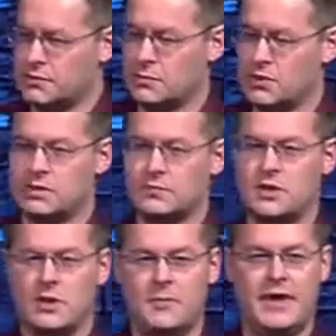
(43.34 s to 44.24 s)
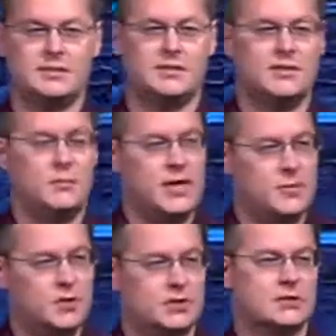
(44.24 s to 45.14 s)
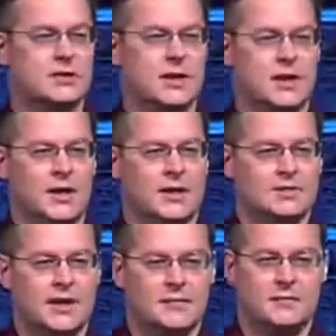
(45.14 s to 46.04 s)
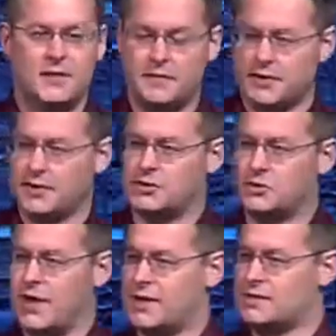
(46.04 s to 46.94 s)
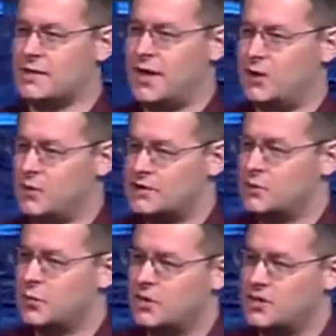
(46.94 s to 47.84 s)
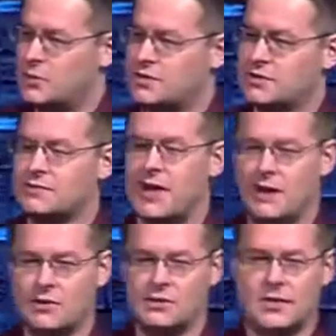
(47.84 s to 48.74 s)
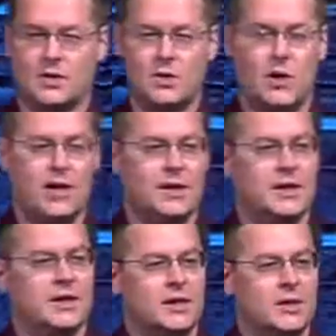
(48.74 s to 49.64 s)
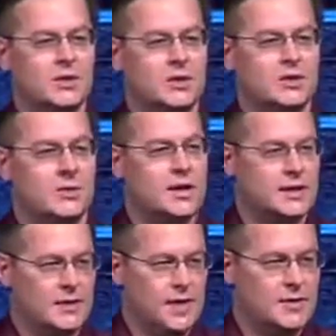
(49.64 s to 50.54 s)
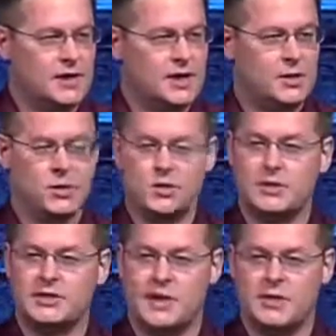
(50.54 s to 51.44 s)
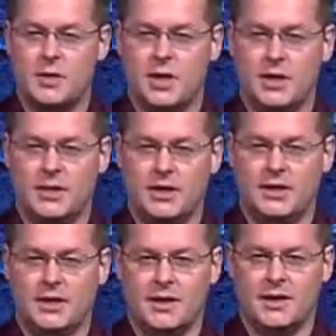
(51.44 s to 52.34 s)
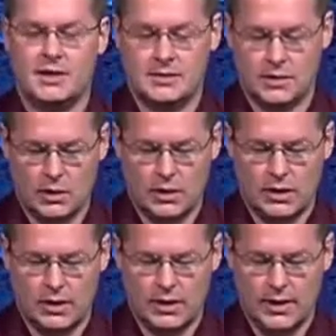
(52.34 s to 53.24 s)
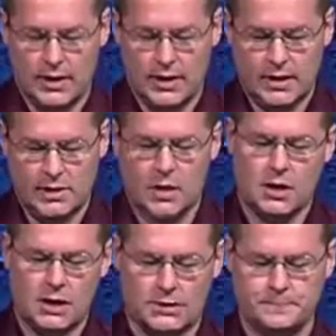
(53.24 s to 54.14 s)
Muslims are the best of peoples. It's kind of difficult to reconcile Western principles of tolerance and equality with the Quranic claim that anyone who rejects Muhammad is lower than a dog.